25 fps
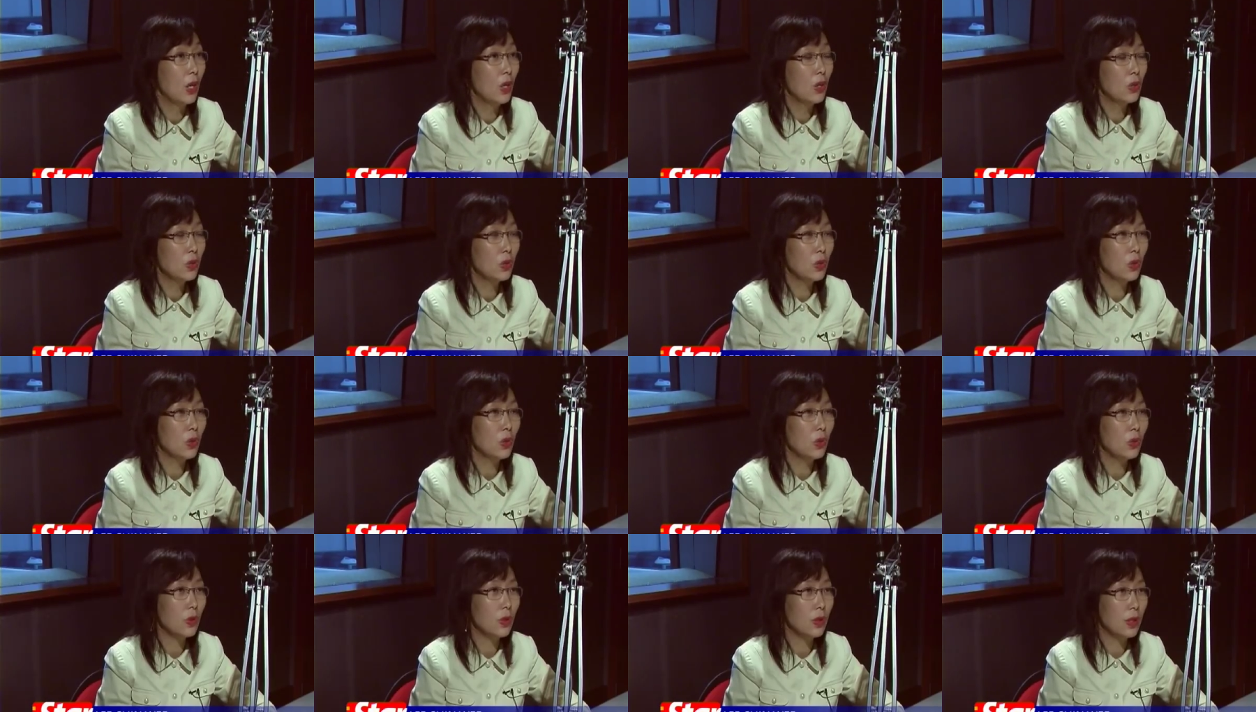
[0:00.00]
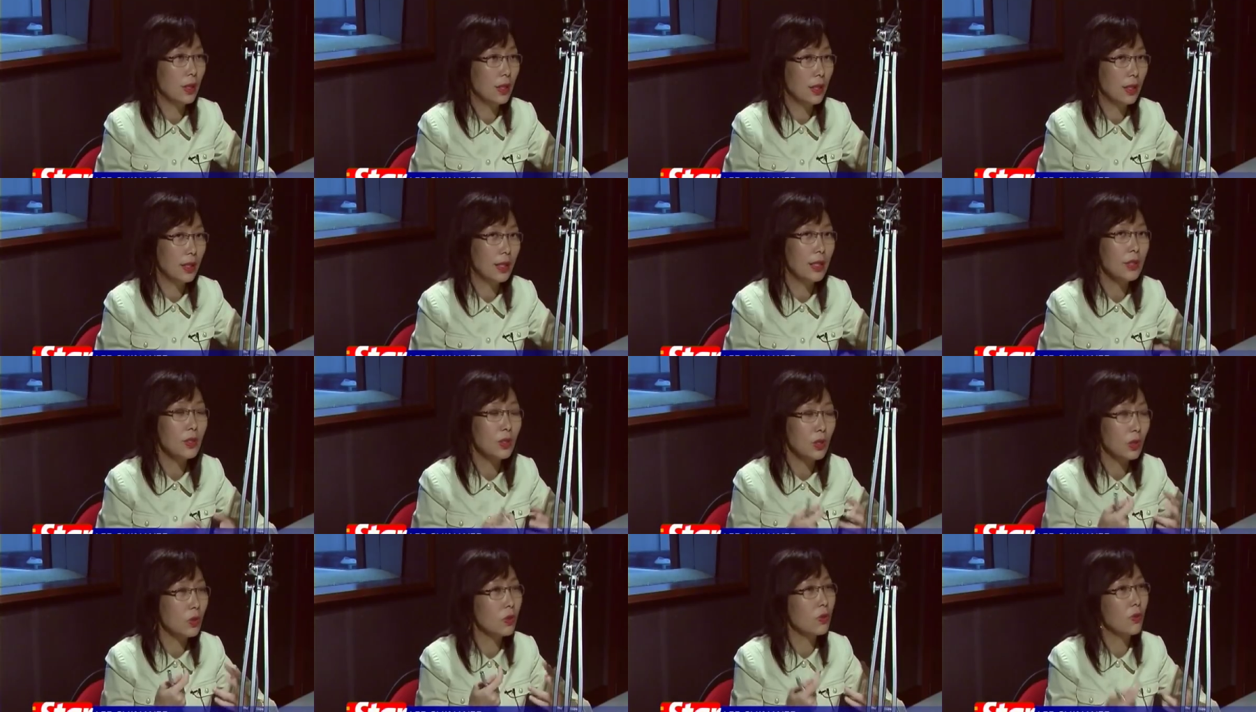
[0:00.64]
So this
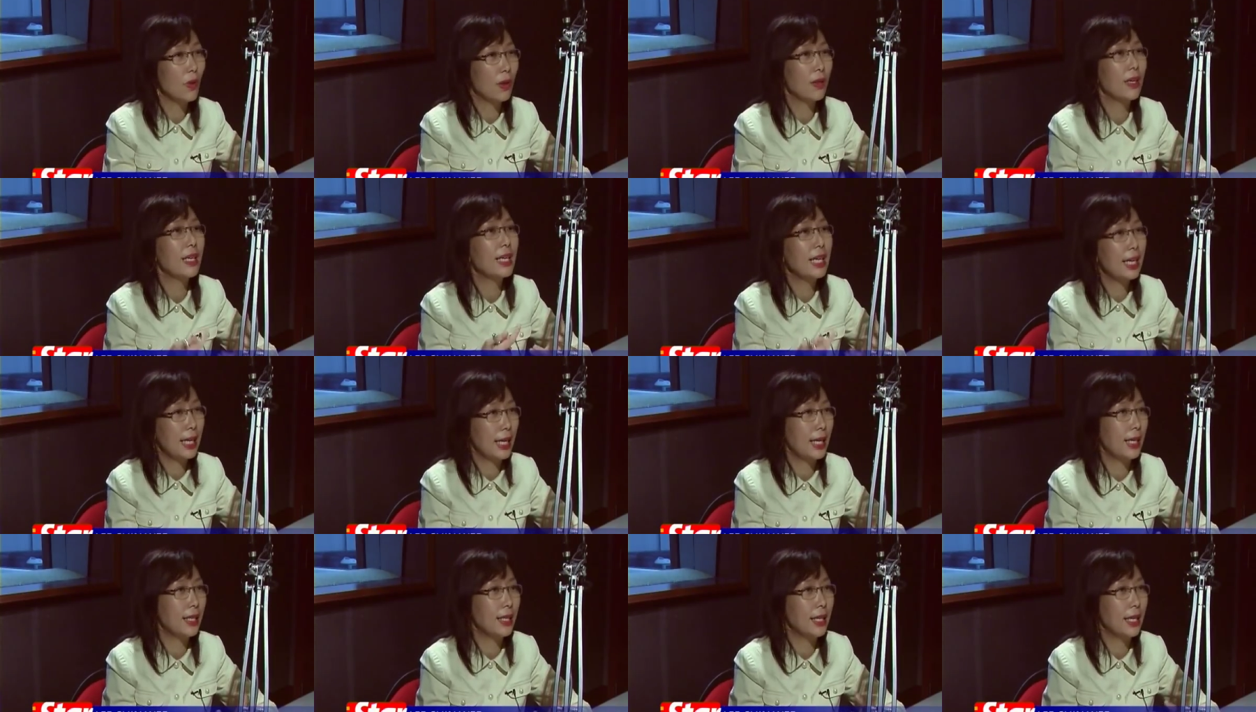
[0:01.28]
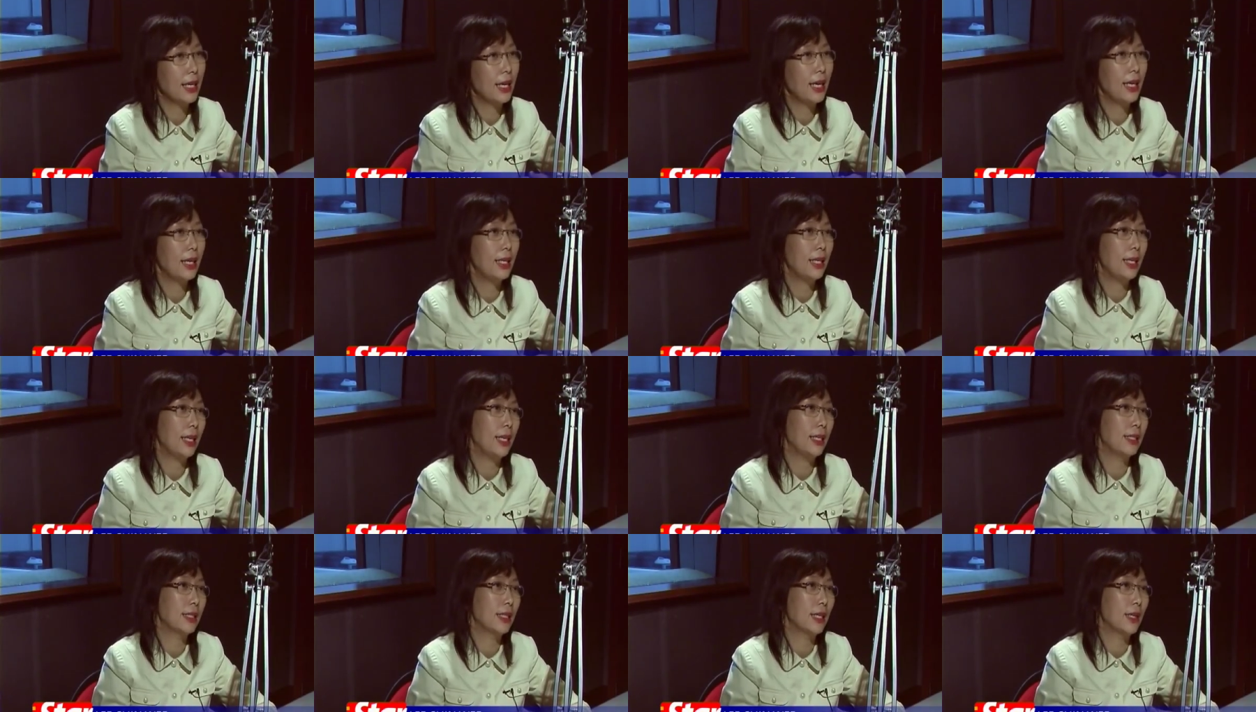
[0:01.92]
shows very clearly in
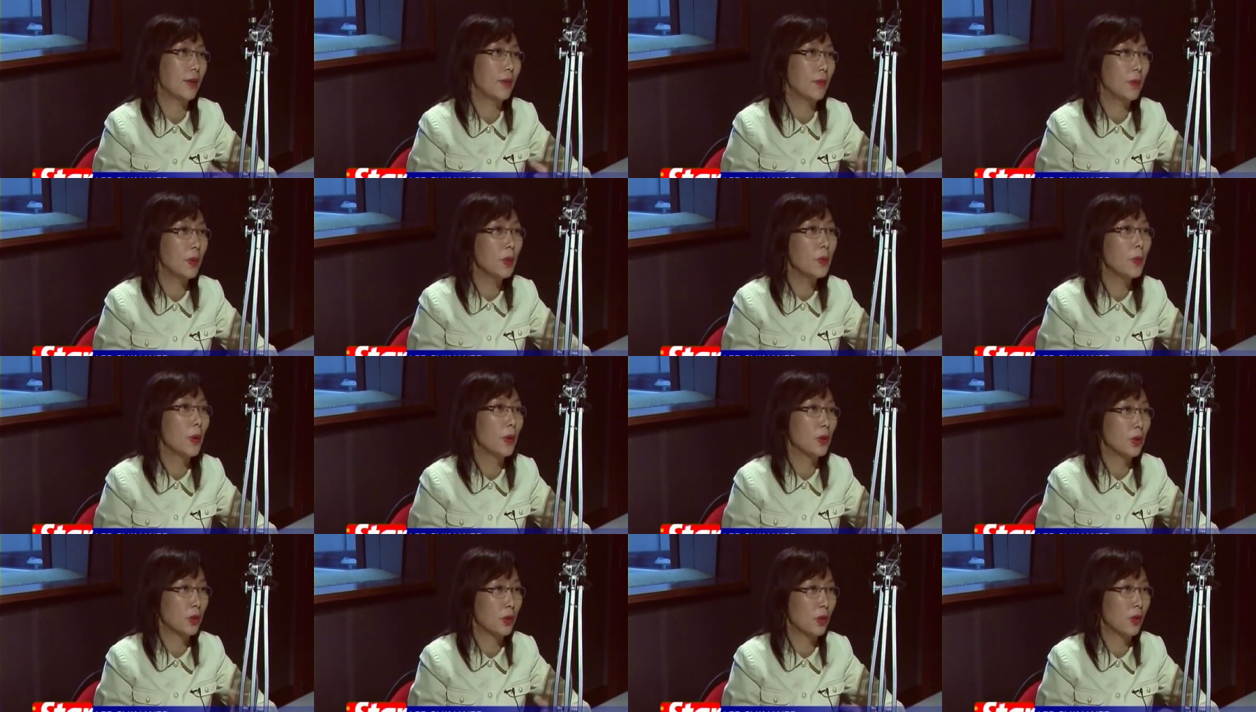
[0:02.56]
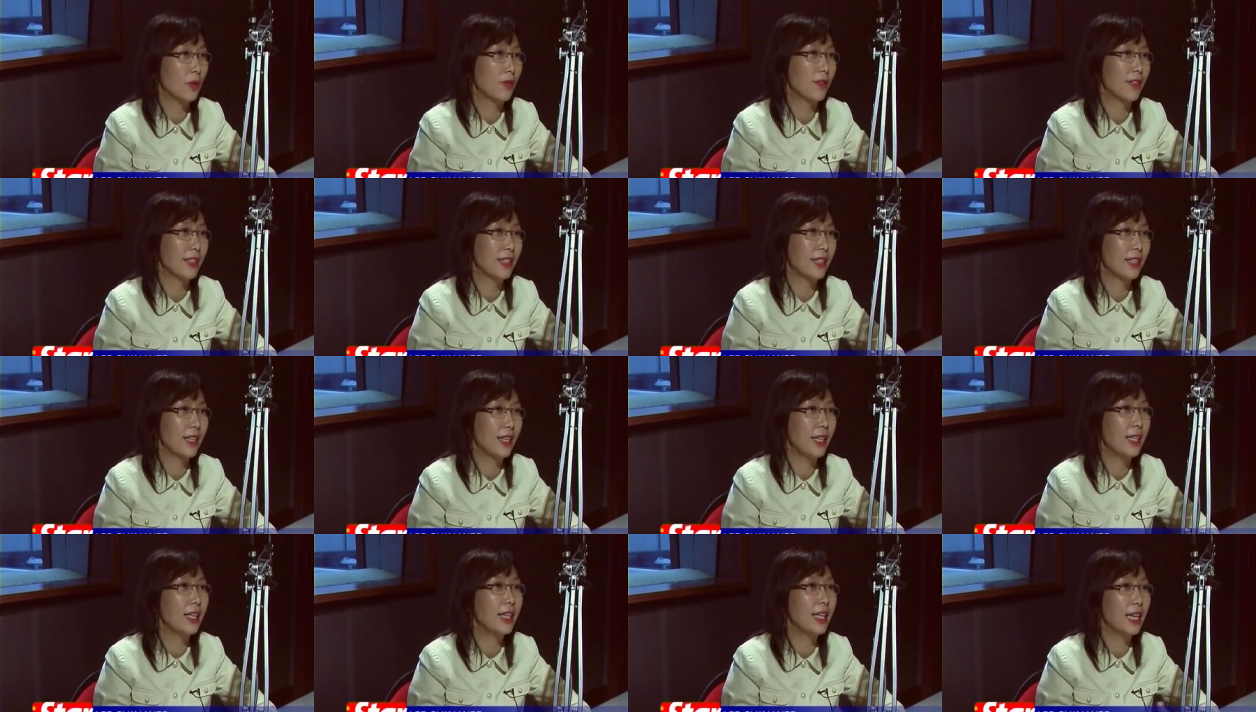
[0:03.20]
this uh, billboard story
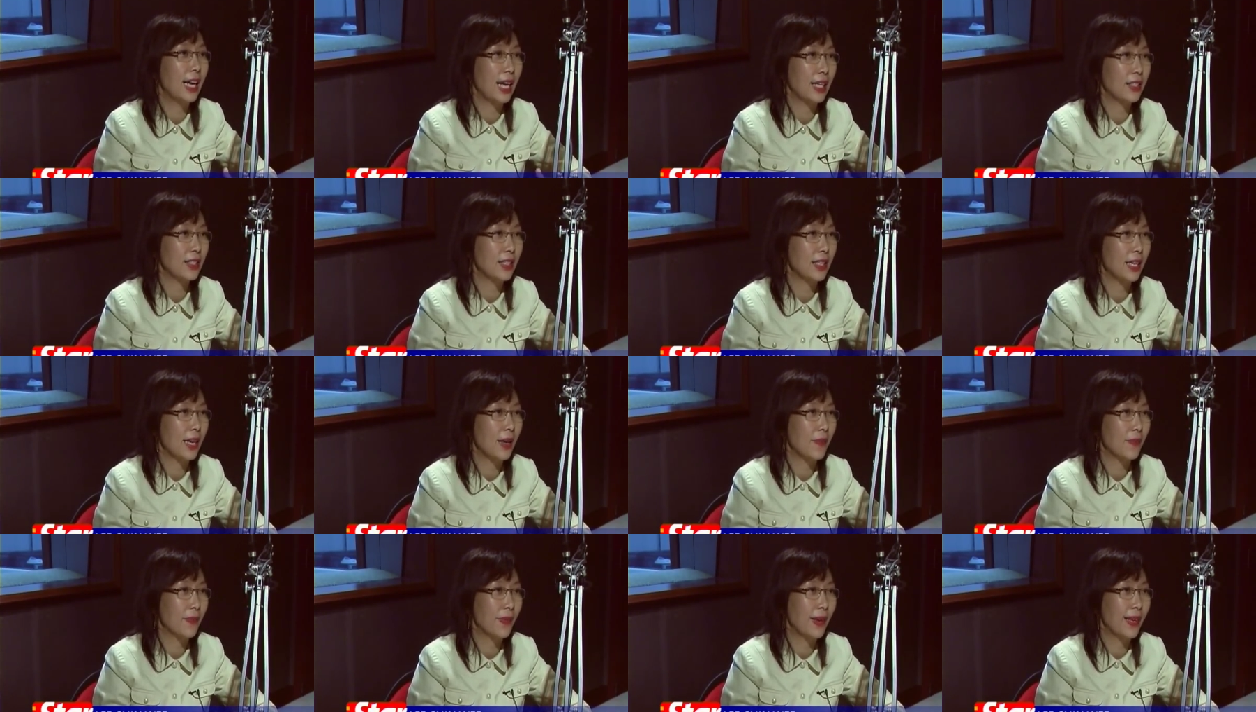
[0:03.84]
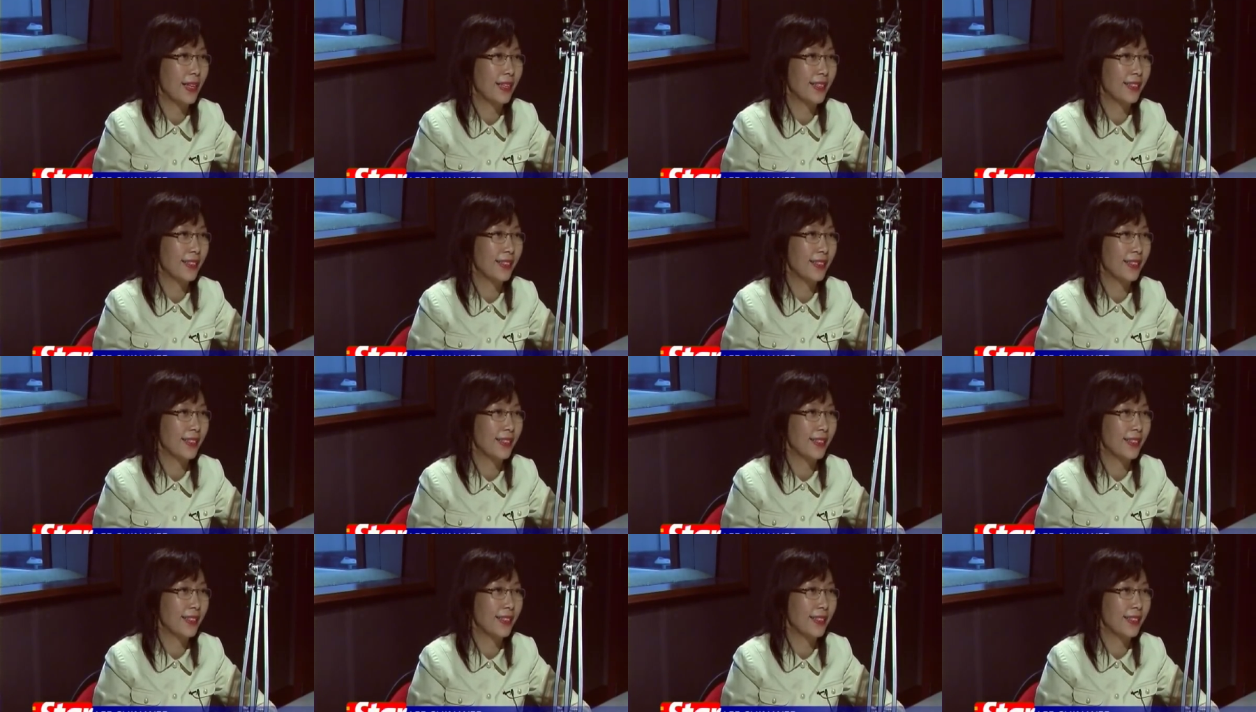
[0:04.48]
in the election okay. campaign.